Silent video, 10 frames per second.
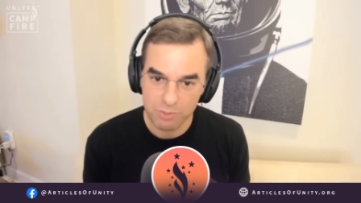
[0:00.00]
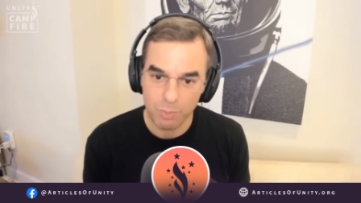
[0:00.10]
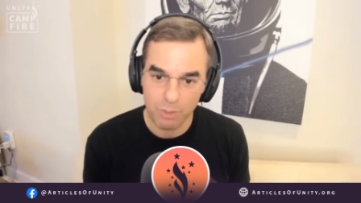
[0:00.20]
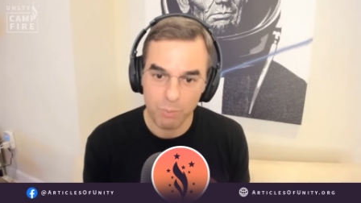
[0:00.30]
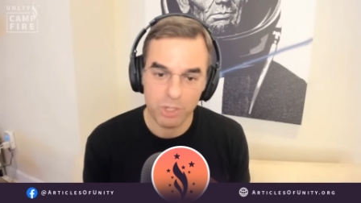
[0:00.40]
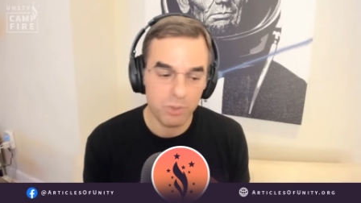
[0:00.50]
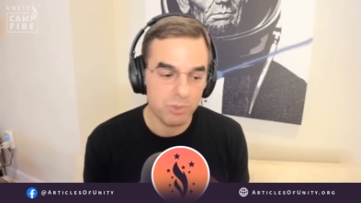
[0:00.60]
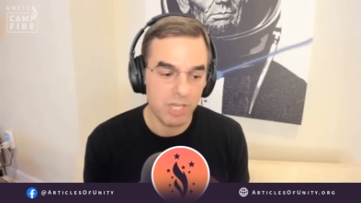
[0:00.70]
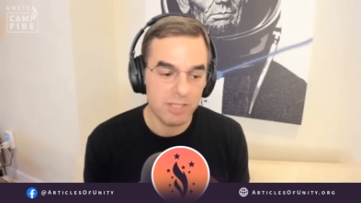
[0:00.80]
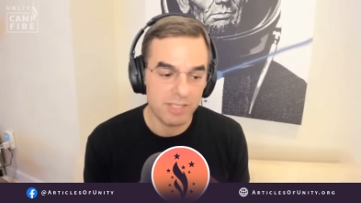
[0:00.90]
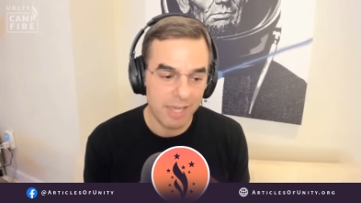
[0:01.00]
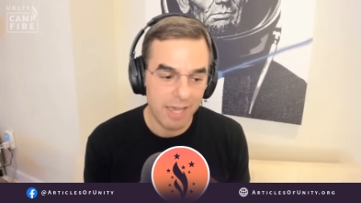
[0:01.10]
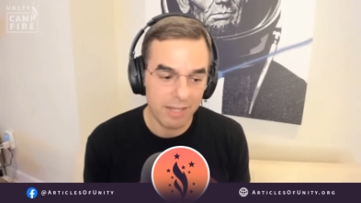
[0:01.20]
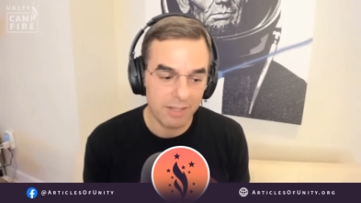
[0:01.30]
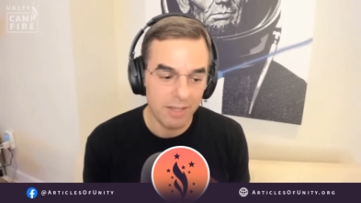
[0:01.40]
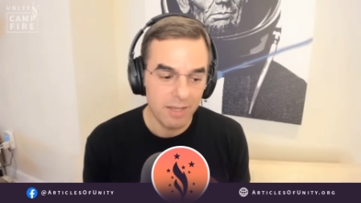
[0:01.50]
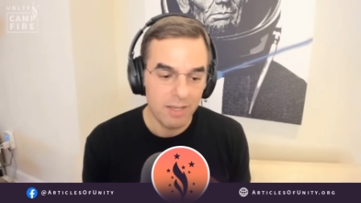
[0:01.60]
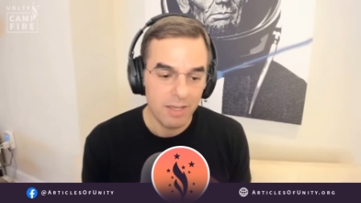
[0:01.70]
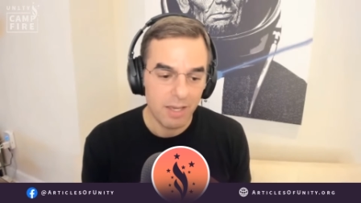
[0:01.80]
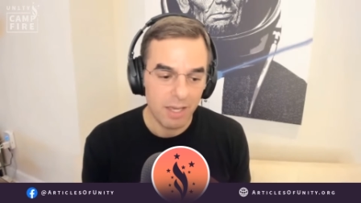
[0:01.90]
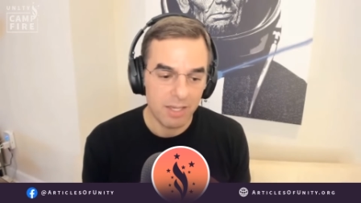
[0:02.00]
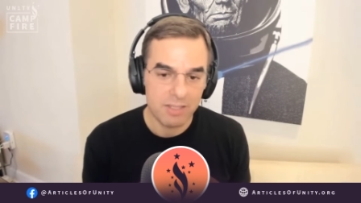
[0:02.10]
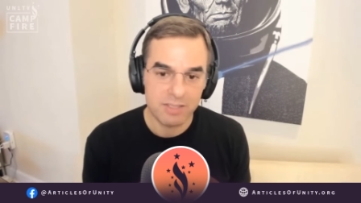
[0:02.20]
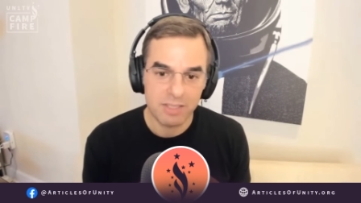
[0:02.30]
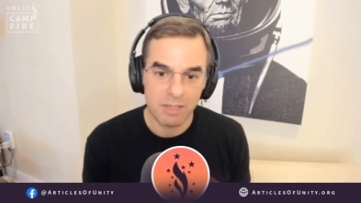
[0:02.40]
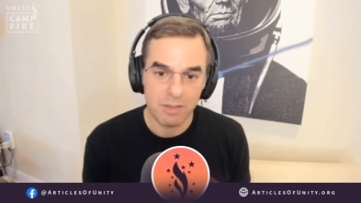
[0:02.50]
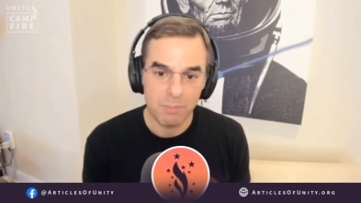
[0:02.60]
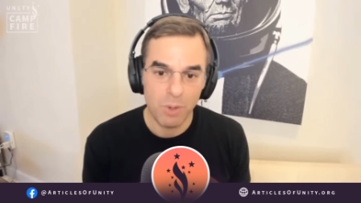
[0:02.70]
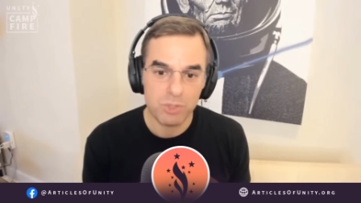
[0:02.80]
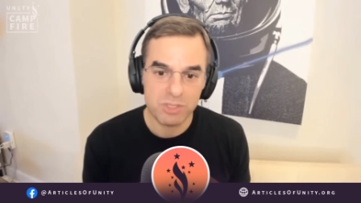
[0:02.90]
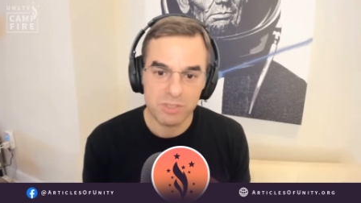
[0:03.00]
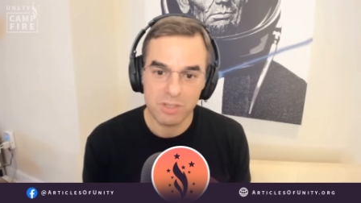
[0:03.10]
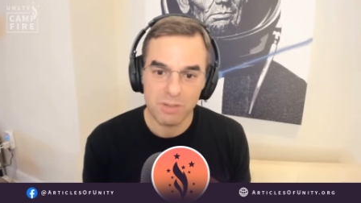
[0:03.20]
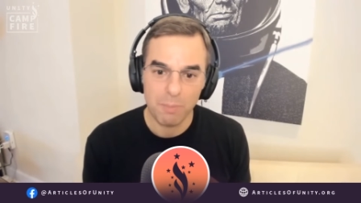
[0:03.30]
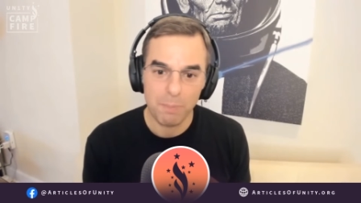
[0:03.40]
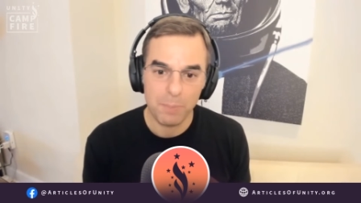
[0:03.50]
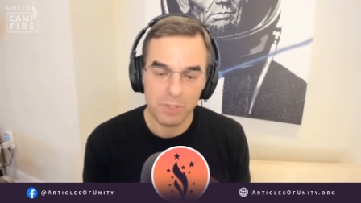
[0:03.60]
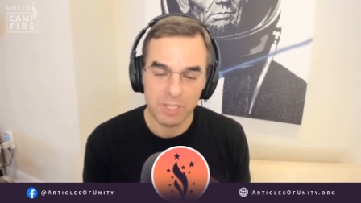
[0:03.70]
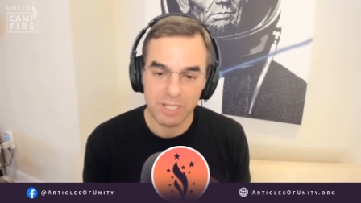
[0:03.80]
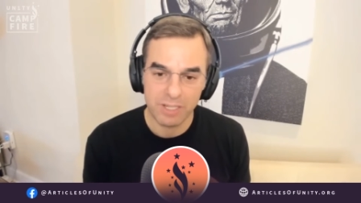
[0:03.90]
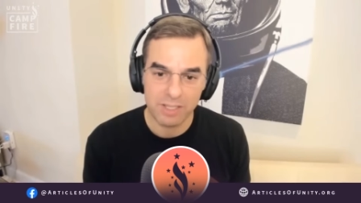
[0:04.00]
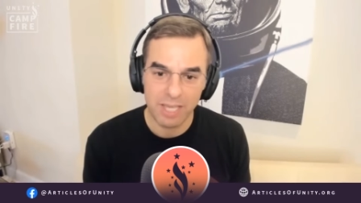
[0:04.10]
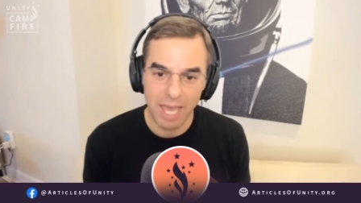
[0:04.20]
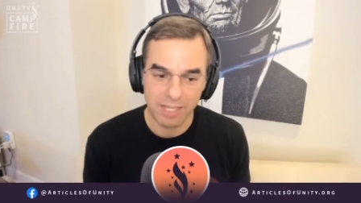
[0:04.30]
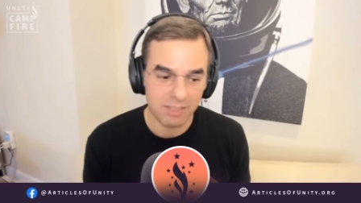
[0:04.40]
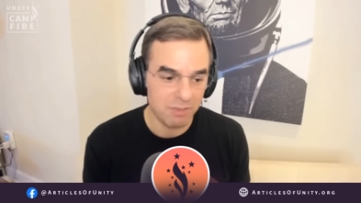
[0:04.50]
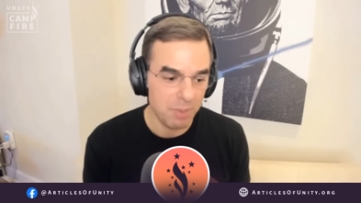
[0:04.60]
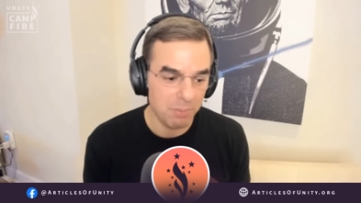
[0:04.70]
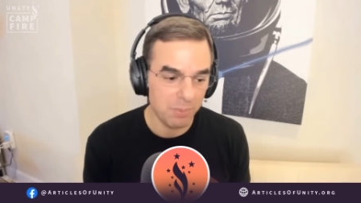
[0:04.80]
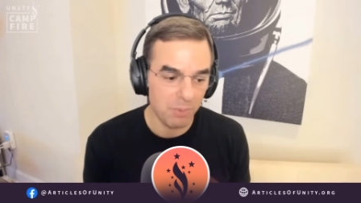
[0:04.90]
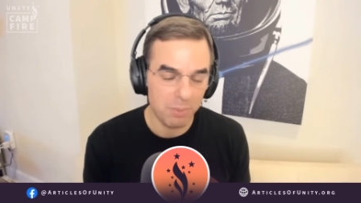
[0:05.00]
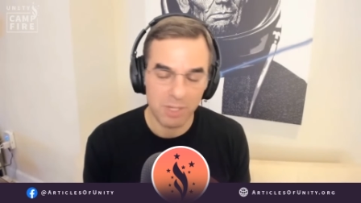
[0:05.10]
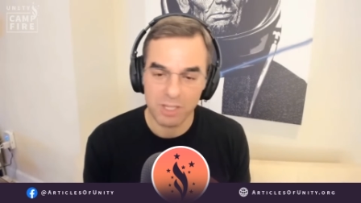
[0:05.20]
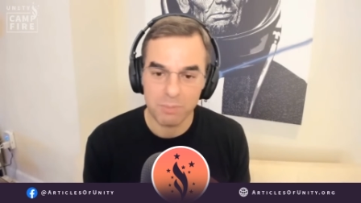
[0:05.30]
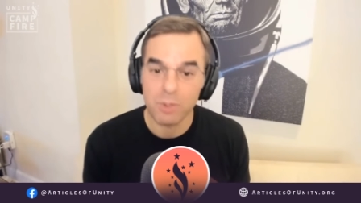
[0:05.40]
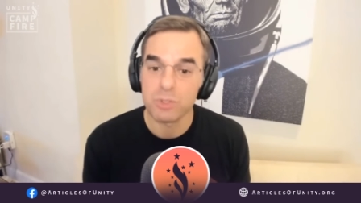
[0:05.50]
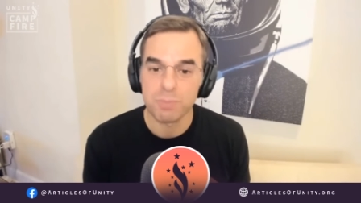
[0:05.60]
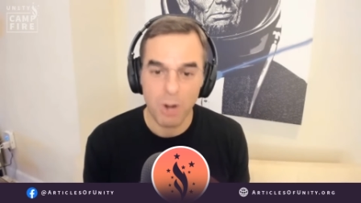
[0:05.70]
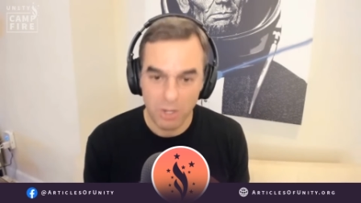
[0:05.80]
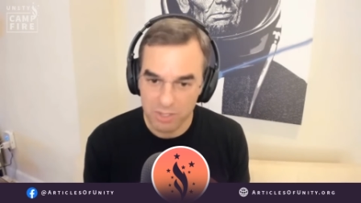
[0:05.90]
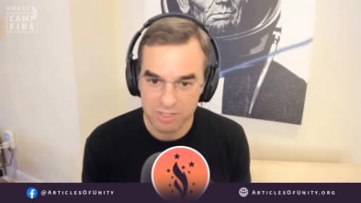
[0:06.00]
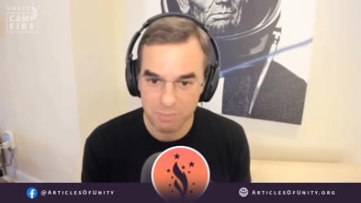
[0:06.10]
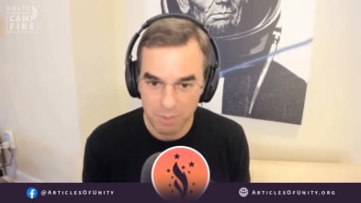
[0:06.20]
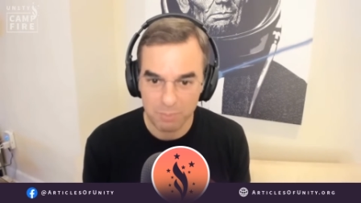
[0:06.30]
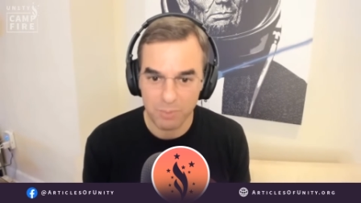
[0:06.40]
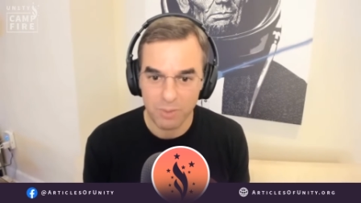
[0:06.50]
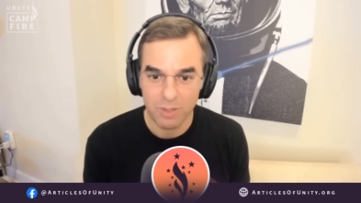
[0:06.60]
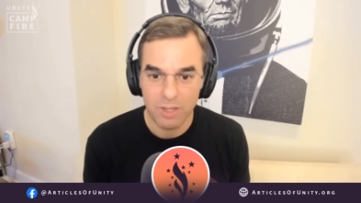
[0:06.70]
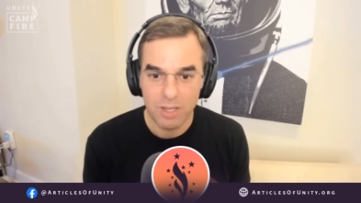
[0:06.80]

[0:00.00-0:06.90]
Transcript: What you tend to get is the most politically active people being the most partisan people.